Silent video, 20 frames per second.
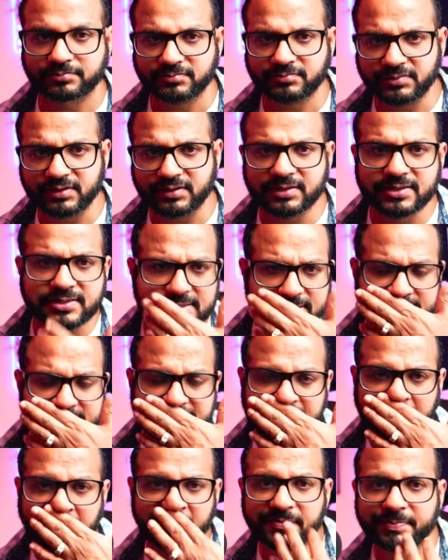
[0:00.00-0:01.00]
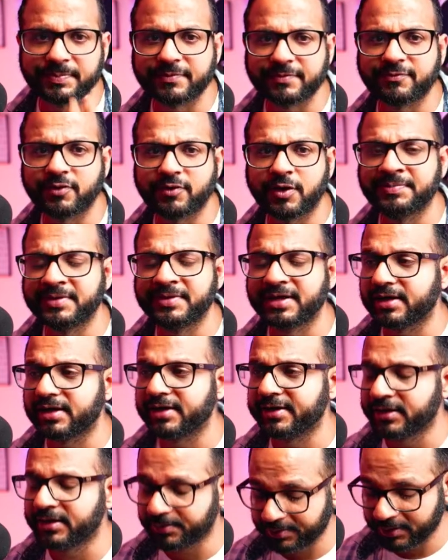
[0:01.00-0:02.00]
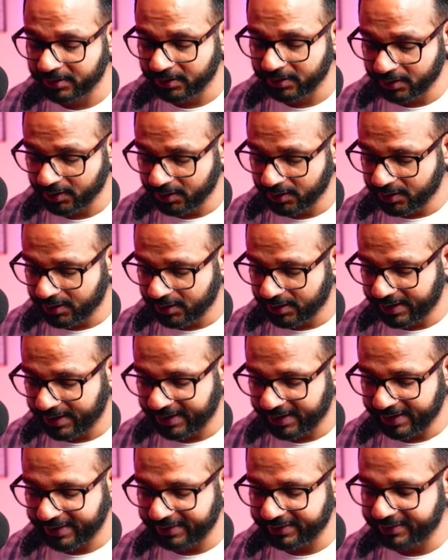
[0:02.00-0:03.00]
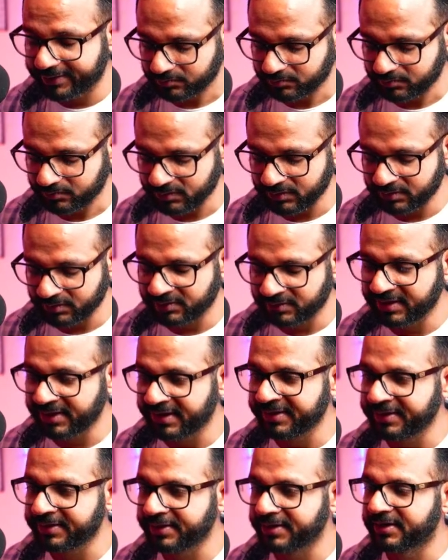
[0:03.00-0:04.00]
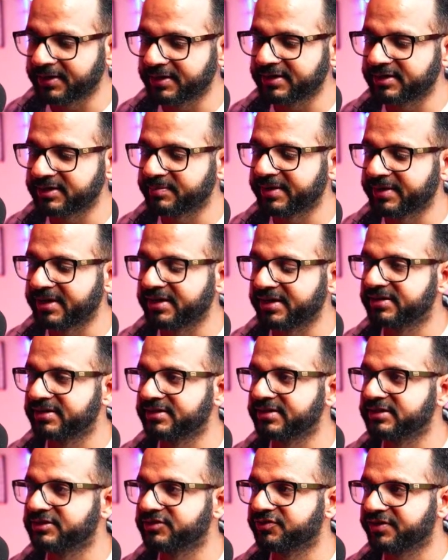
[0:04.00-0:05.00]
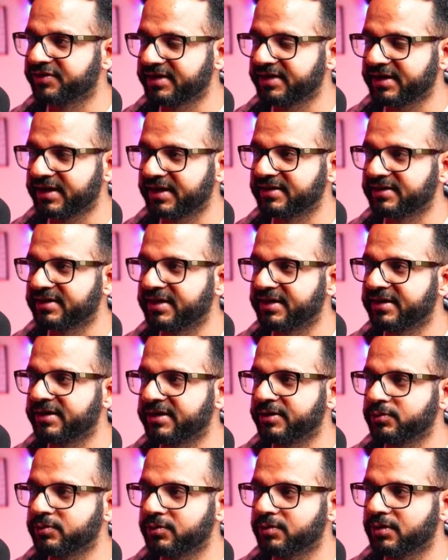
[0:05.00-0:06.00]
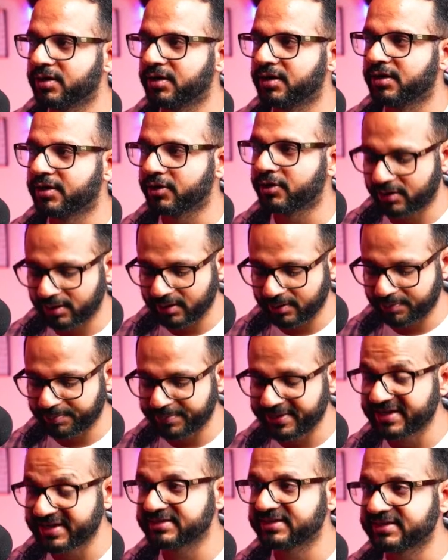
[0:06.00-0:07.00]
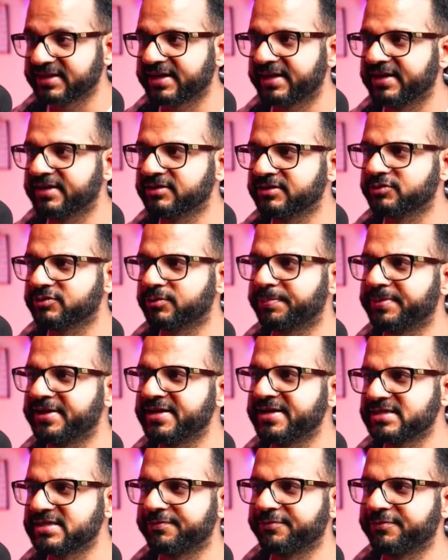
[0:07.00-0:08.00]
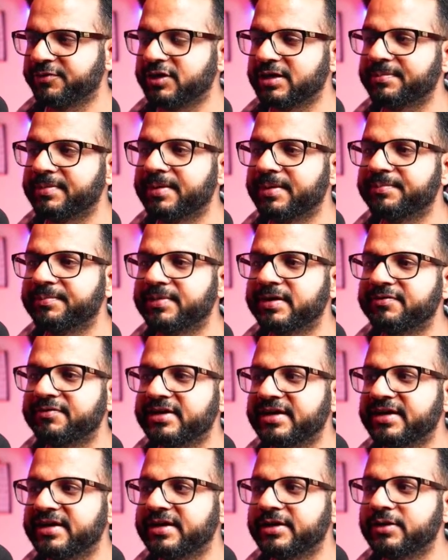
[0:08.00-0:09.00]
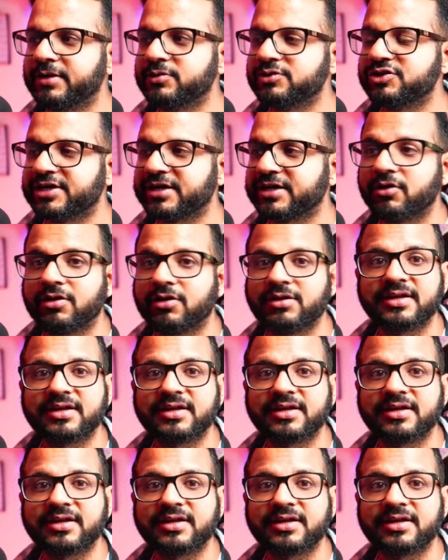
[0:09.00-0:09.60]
This is how we perform the cleanup. And then let me clear the screen and then do a docker ps again. So ps, if you remember, we did to check all the